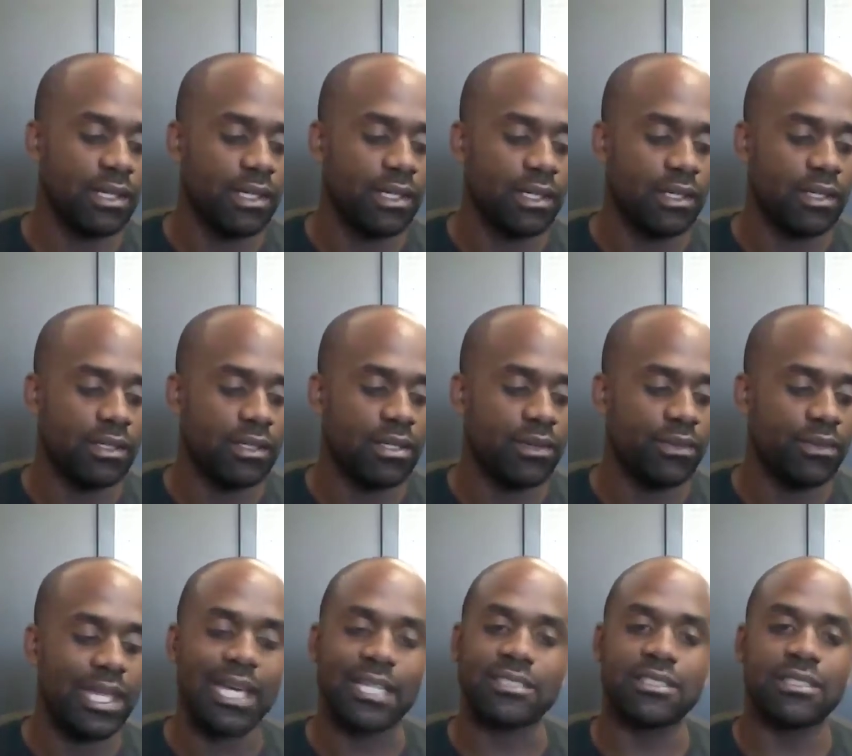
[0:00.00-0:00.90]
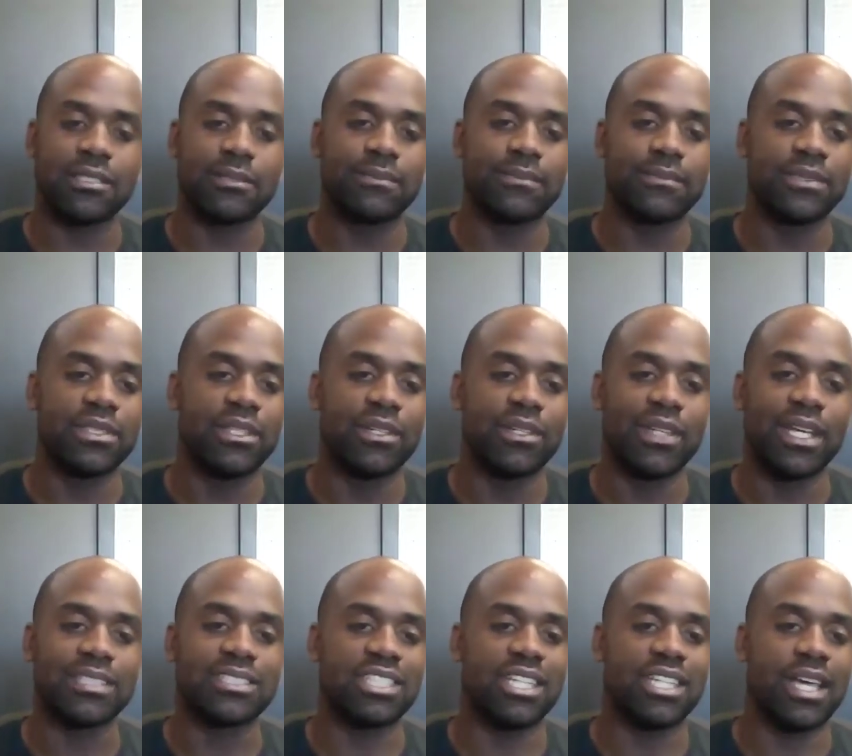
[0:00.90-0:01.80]
you know, that's, you know,
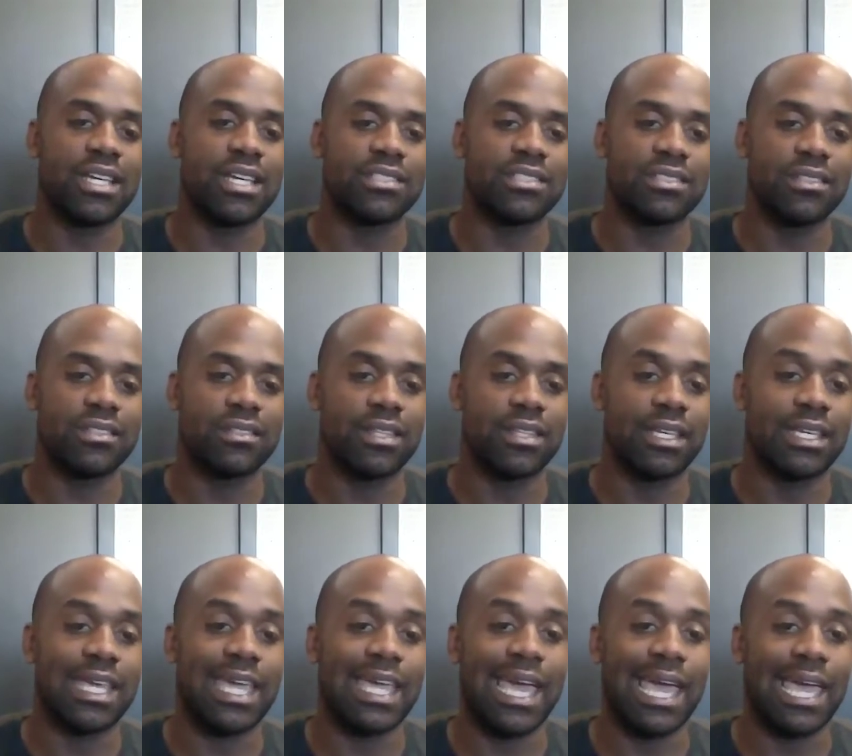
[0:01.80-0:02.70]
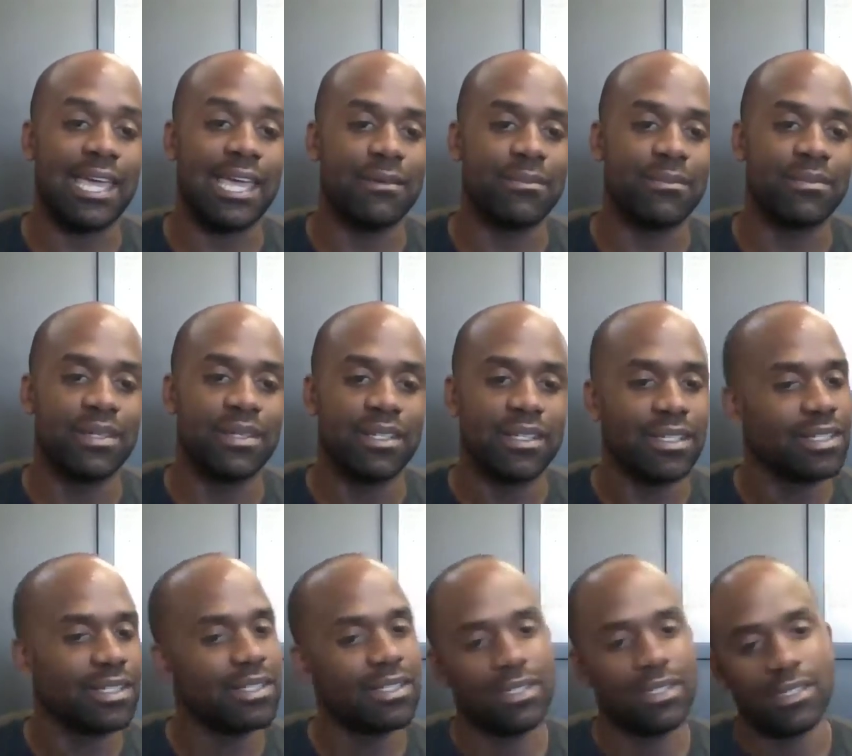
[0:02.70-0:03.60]
that's changed the game
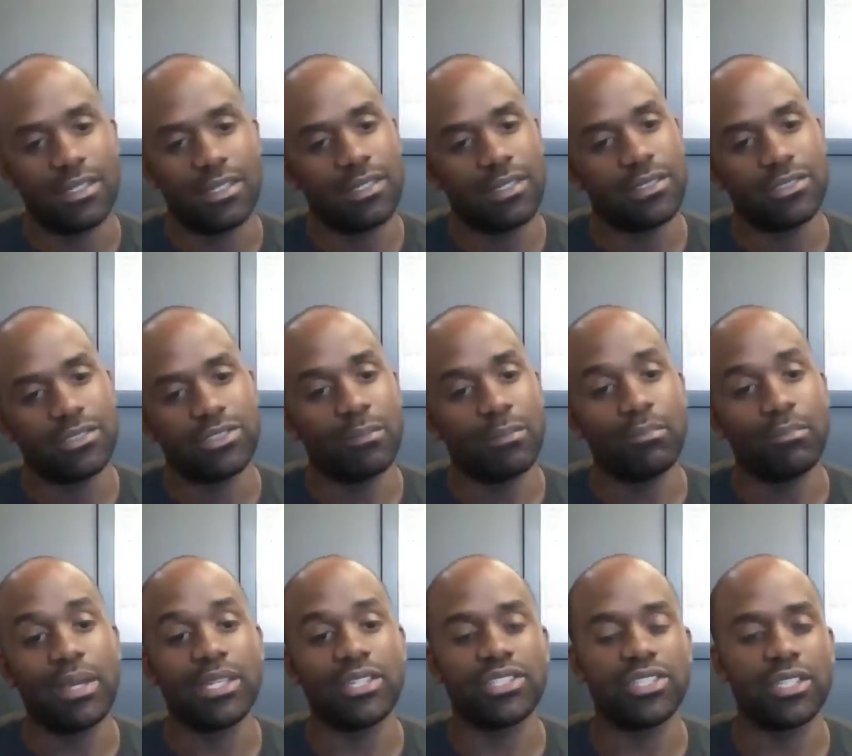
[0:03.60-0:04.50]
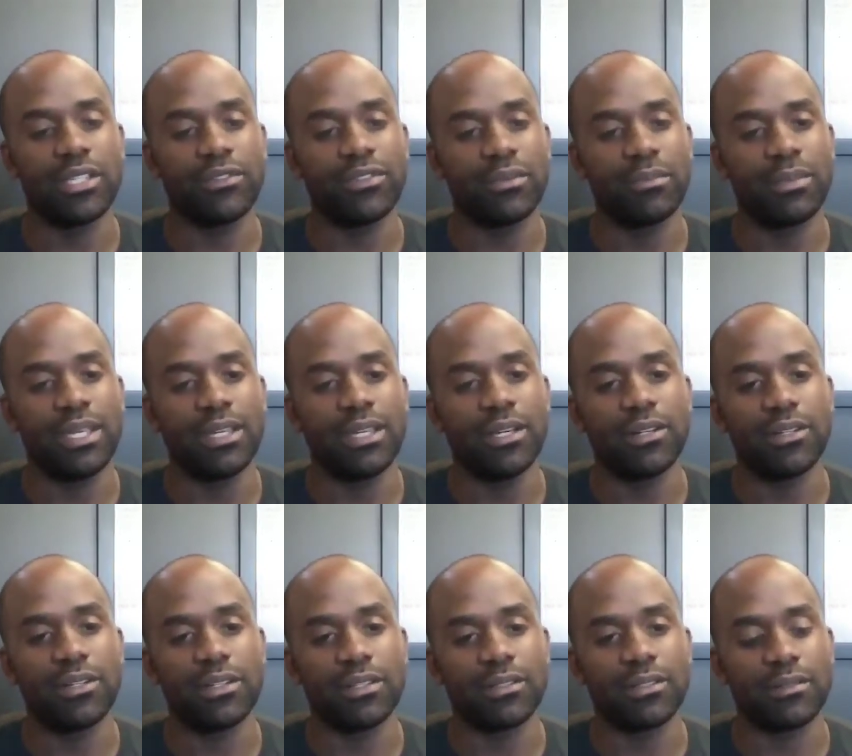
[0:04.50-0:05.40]
tremendously for me
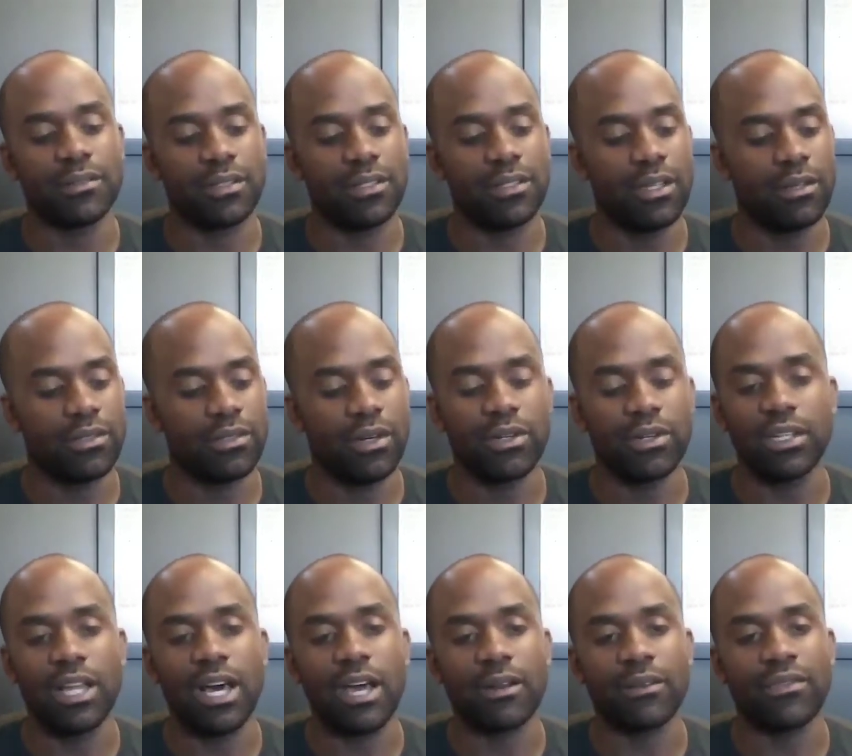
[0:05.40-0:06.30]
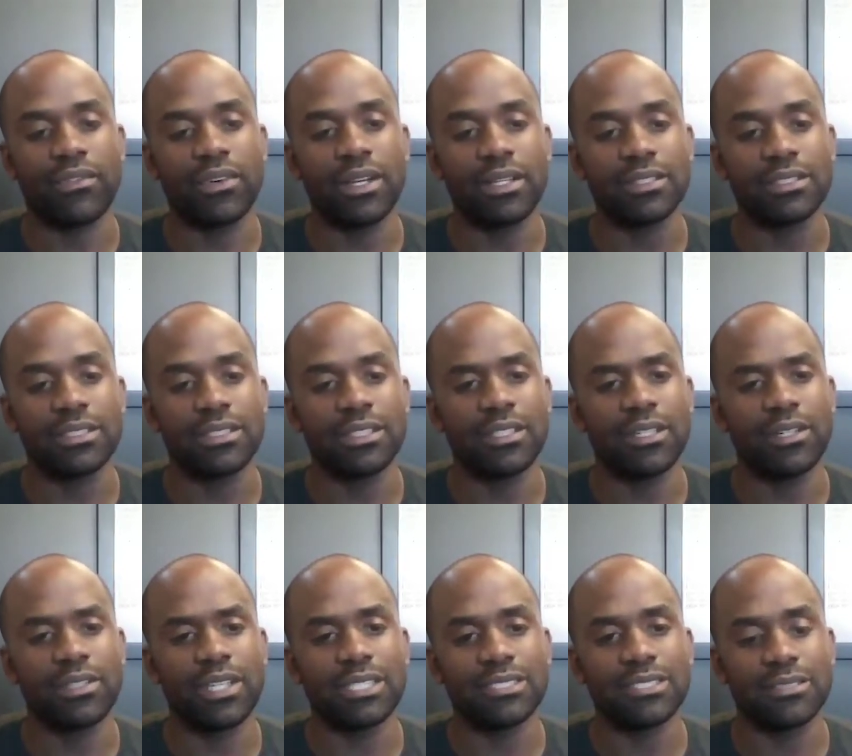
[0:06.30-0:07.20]
on, you know, on a lot of fronts, you know,
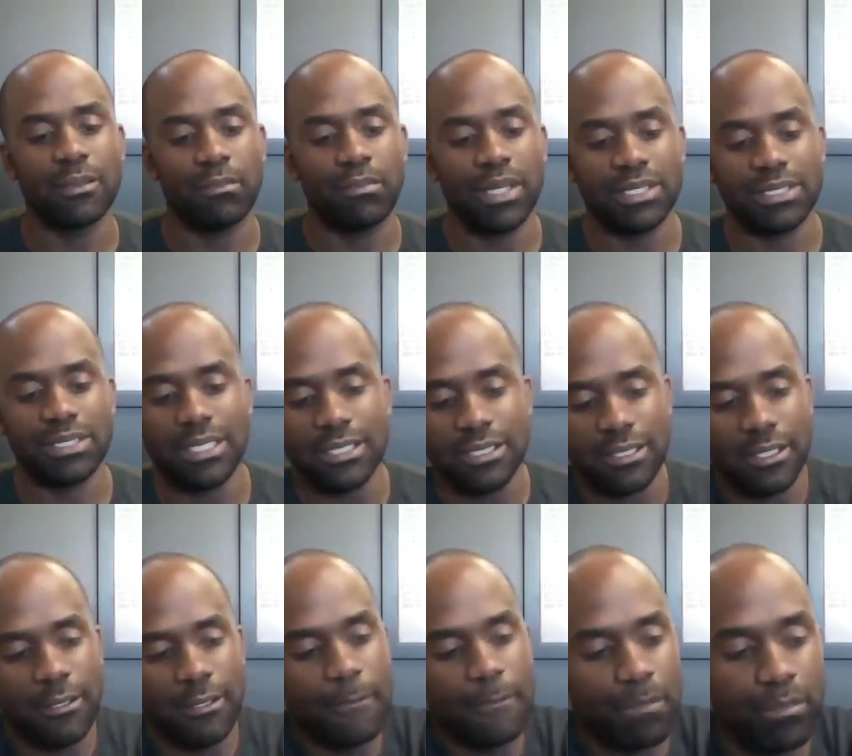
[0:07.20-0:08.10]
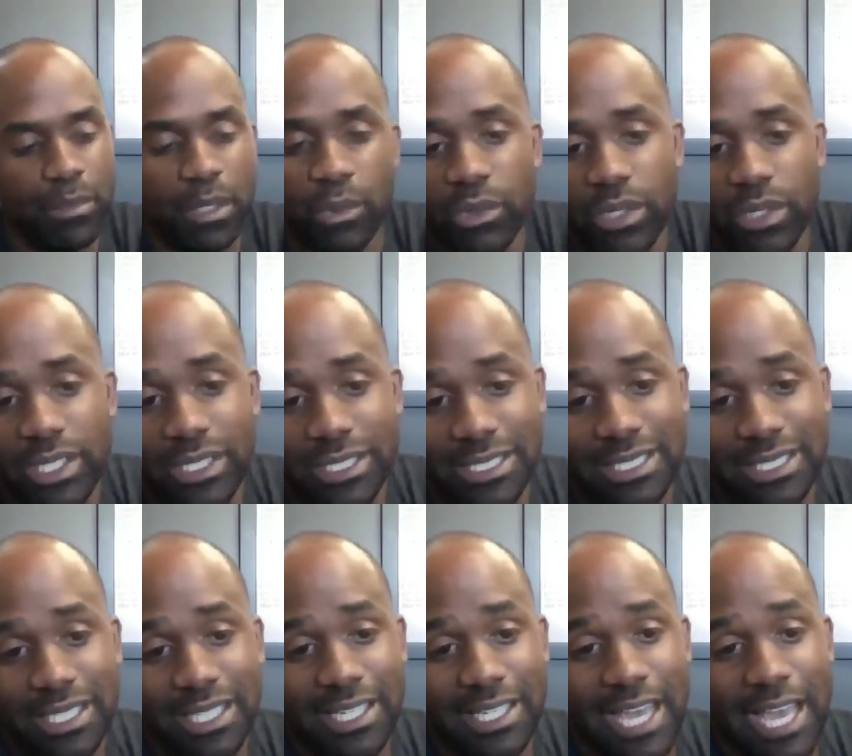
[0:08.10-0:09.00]
yes, the business, but really
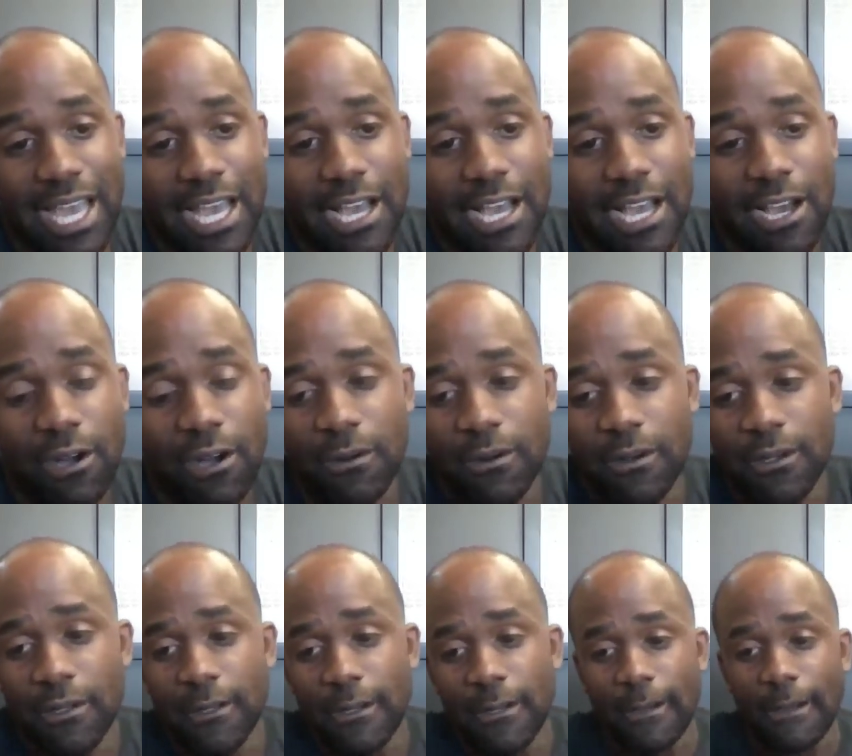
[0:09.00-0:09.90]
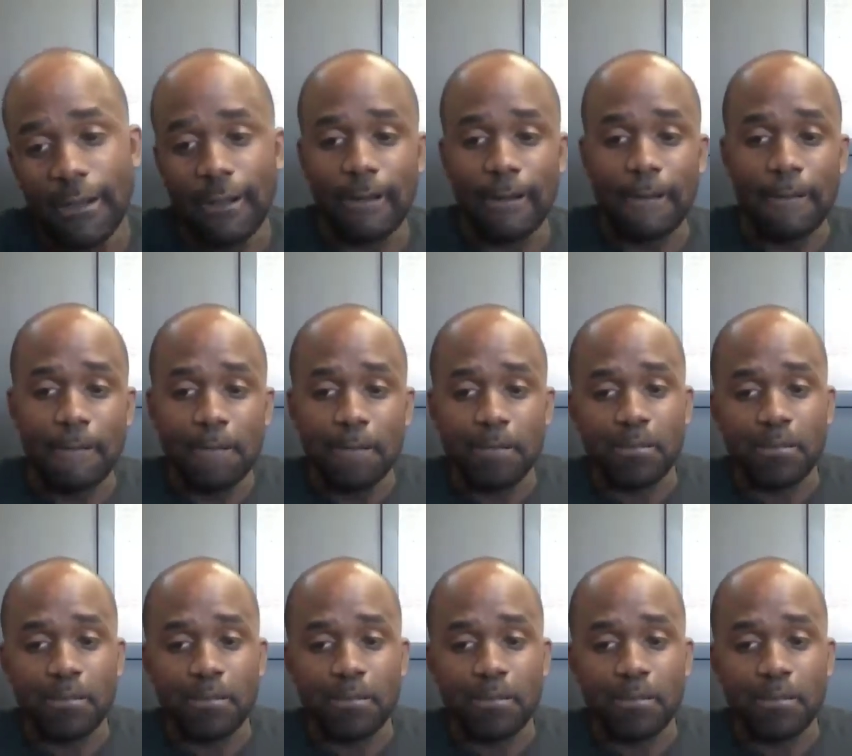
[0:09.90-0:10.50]
seeing how um,